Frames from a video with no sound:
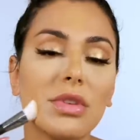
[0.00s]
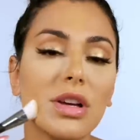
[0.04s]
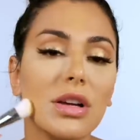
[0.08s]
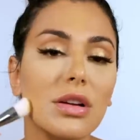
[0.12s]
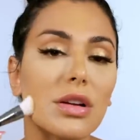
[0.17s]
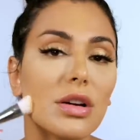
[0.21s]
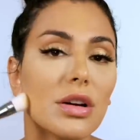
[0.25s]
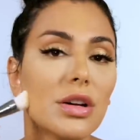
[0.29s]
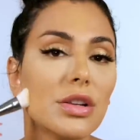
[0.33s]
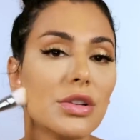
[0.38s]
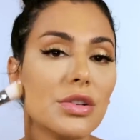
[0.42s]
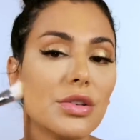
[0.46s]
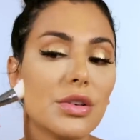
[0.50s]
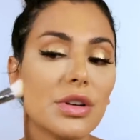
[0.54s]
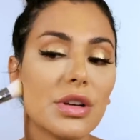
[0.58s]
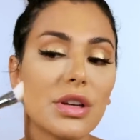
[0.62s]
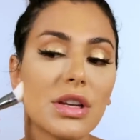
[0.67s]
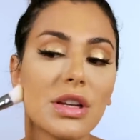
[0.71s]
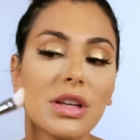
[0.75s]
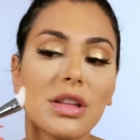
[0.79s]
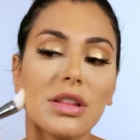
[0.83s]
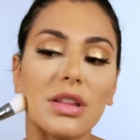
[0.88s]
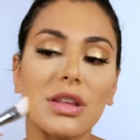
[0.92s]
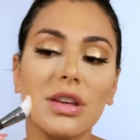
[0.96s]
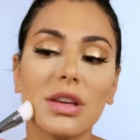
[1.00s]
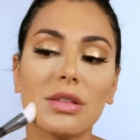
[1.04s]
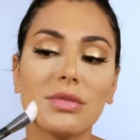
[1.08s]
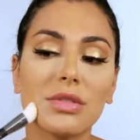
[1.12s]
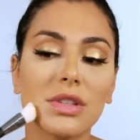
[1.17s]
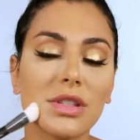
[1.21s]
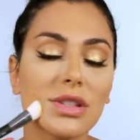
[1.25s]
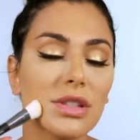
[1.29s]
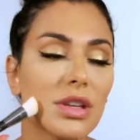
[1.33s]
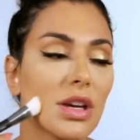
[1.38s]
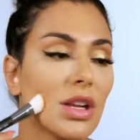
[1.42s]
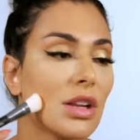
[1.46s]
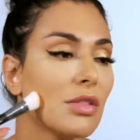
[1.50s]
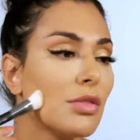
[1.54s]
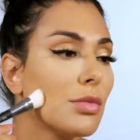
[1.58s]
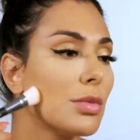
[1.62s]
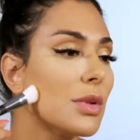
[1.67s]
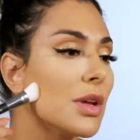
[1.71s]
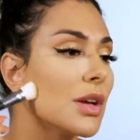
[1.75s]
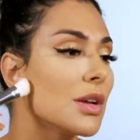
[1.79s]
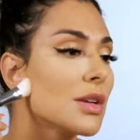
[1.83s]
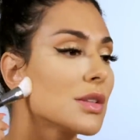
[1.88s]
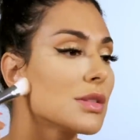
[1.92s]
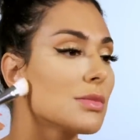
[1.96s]
I'm not contouring anything. I'm just kind of
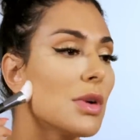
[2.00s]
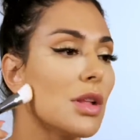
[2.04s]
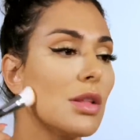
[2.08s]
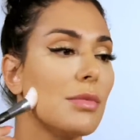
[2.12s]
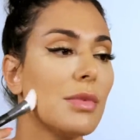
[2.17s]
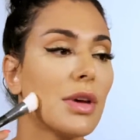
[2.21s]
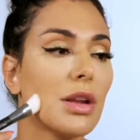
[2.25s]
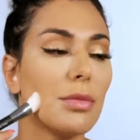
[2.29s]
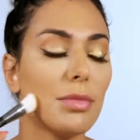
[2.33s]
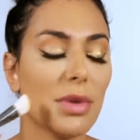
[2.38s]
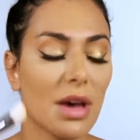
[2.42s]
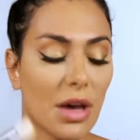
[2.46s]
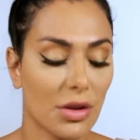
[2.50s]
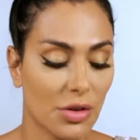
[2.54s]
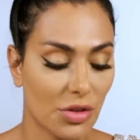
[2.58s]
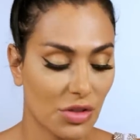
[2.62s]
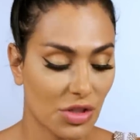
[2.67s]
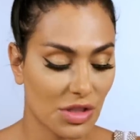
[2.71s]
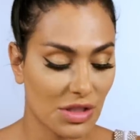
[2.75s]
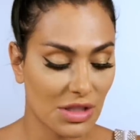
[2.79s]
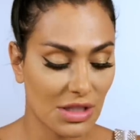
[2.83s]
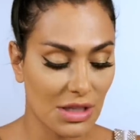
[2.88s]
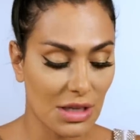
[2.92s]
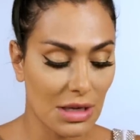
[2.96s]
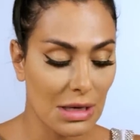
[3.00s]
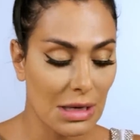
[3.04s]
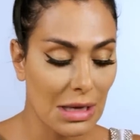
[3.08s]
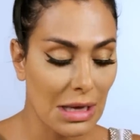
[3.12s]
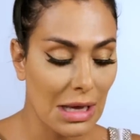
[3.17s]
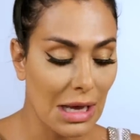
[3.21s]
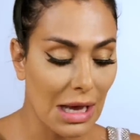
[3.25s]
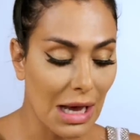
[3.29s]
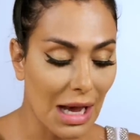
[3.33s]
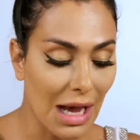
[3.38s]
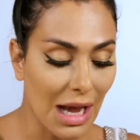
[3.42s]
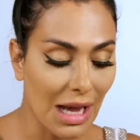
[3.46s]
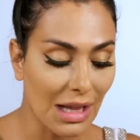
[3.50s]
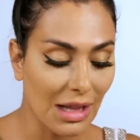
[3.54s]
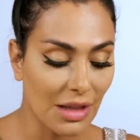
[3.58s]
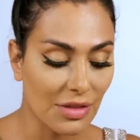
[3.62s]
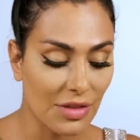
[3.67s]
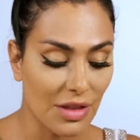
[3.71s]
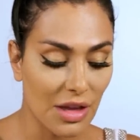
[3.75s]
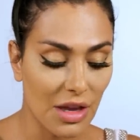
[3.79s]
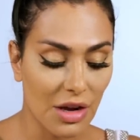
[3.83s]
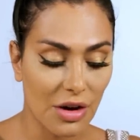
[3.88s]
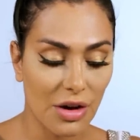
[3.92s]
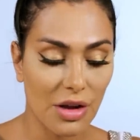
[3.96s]
applying a small amount of powder just to highlight
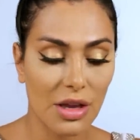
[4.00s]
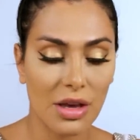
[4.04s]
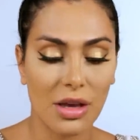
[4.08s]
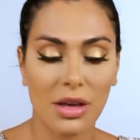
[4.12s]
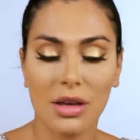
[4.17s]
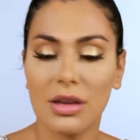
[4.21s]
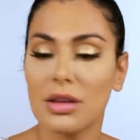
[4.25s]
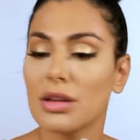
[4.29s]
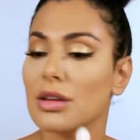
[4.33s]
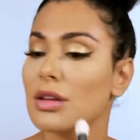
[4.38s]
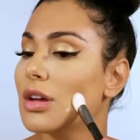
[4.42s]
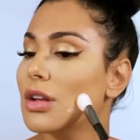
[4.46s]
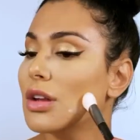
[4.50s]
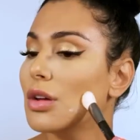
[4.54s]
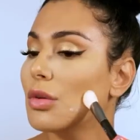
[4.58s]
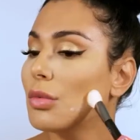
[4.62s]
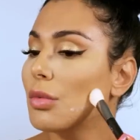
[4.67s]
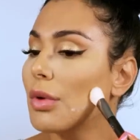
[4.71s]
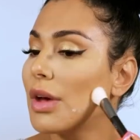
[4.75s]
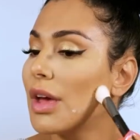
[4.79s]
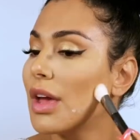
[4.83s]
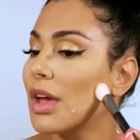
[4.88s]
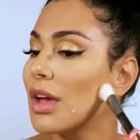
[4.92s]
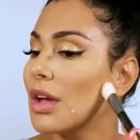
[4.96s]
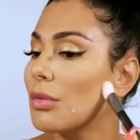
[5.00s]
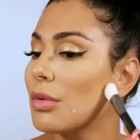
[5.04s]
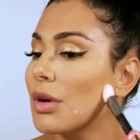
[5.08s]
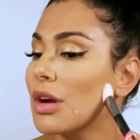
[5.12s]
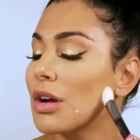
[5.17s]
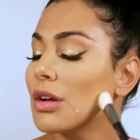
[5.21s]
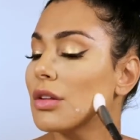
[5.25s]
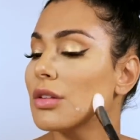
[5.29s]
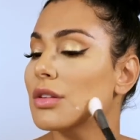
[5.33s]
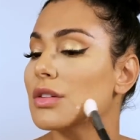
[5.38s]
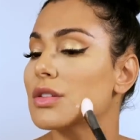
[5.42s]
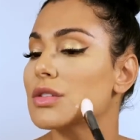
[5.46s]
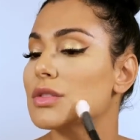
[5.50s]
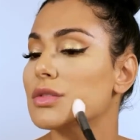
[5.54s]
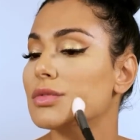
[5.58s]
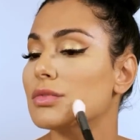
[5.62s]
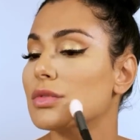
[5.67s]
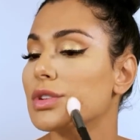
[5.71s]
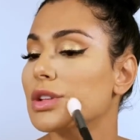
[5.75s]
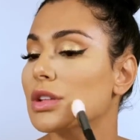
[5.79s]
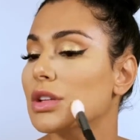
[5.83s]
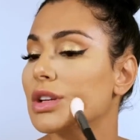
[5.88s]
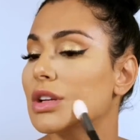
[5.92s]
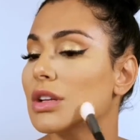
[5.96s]
the area in a way where it looks
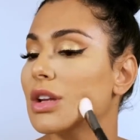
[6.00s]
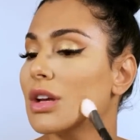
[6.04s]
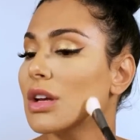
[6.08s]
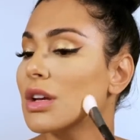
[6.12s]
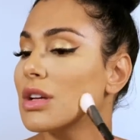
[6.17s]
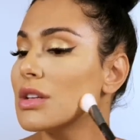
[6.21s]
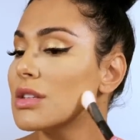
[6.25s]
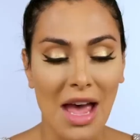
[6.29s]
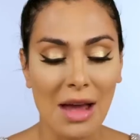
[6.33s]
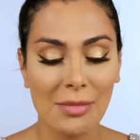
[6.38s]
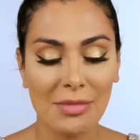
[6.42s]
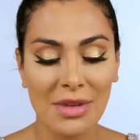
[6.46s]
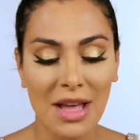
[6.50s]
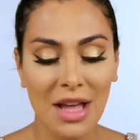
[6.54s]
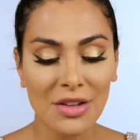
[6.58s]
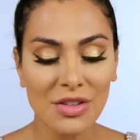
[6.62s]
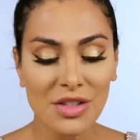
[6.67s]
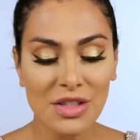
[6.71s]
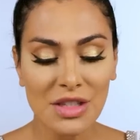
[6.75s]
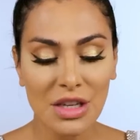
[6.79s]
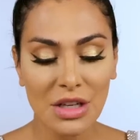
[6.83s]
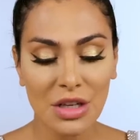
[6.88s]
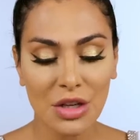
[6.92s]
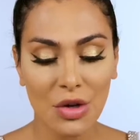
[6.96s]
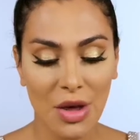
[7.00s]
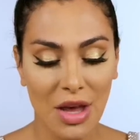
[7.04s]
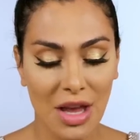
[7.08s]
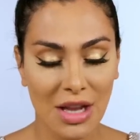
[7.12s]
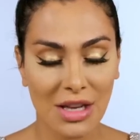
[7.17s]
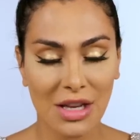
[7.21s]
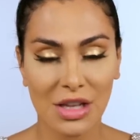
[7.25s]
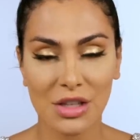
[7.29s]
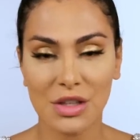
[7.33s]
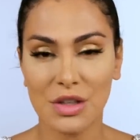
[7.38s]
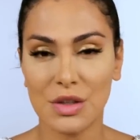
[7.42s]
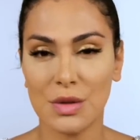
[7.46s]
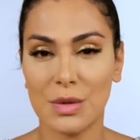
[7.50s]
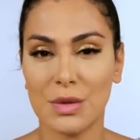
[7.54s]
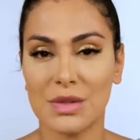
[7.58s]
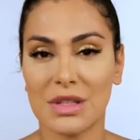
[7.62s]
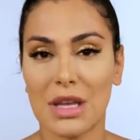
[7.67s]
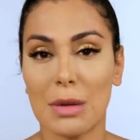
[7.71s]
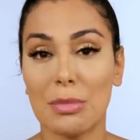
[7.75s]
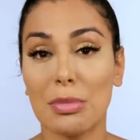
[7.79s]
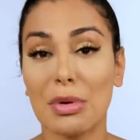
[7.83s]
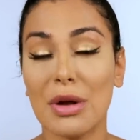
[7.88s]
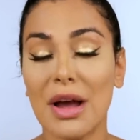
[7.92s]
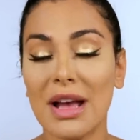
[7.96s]
really nice. I'm now just gonna go ahead and use
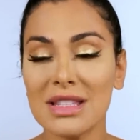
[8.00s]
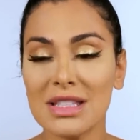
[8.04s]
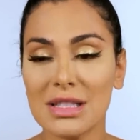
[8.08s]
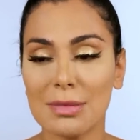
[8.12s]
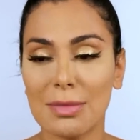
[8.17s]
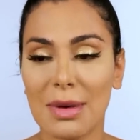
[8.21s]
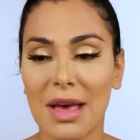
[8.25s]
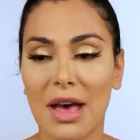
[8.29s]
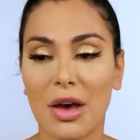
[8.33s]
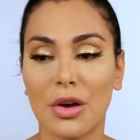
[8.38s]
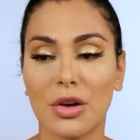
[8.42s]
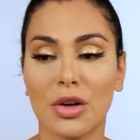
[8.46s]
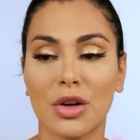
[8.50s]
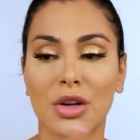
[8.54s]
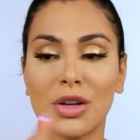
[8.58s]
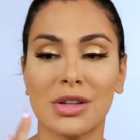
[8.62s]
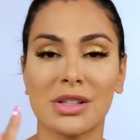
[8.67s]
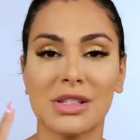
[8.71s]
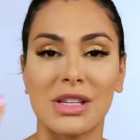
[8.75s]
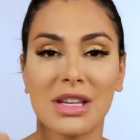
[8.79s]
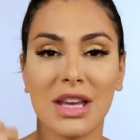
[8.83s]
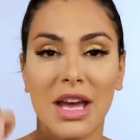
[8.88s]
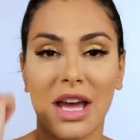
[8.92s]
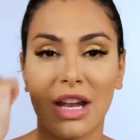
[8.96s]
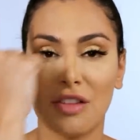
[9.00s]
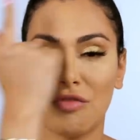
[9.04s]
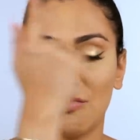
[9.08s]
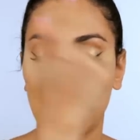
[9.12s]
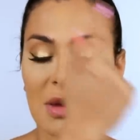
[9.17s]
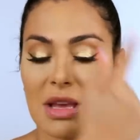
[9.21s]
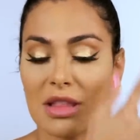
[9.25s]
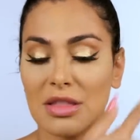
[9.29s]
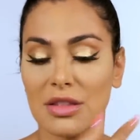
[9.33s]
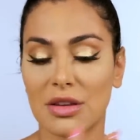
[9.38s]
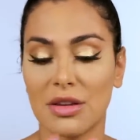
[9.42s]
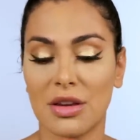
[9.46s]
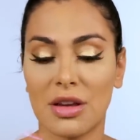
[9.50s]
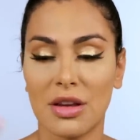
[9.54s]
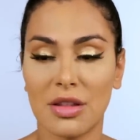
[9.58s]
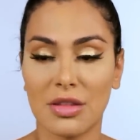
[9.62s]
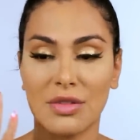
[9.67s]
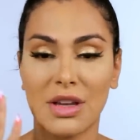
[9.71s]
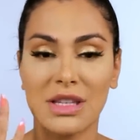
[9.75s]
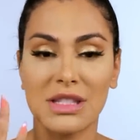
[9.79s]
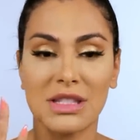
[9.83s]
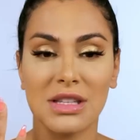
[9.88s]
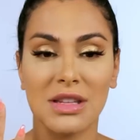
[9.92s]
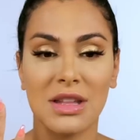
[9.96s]
a pressed powder to kind of bake the
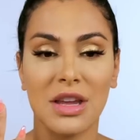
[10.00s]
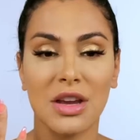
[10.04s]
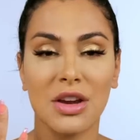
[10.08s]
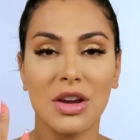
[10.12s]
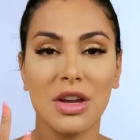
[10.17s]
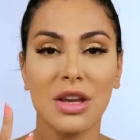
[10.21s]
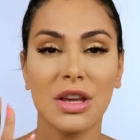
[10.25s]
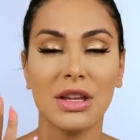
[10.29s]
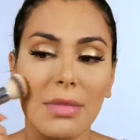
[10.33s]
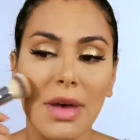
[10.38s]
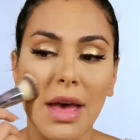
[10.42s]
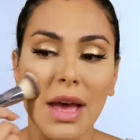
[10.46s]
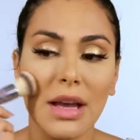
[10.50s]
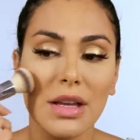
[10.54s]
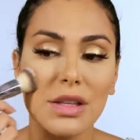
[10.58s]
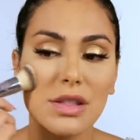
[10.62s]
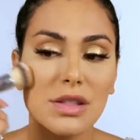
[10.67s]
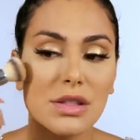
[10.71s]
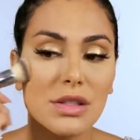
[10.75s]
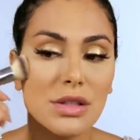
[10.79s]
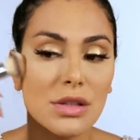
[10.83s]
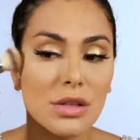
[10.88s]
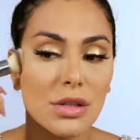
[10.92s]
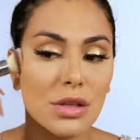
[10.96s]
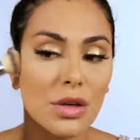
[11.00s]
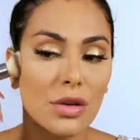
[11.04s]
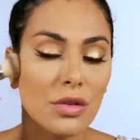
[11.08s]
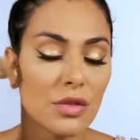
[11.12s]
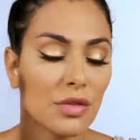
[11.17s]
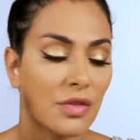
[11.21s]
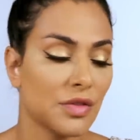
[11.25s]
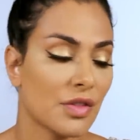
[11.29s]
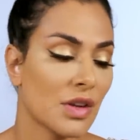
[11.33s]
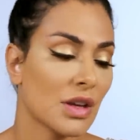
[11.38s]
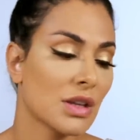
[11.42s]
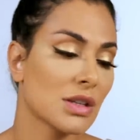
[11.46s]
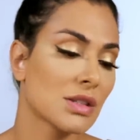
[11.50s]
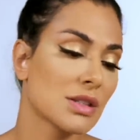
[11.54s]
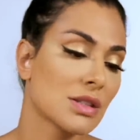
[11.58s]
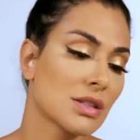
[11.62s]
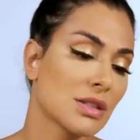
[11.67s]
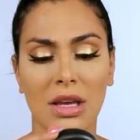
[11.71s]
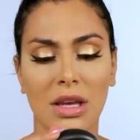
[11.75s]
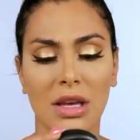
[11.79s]
rest of the area. MAC Studio Fix.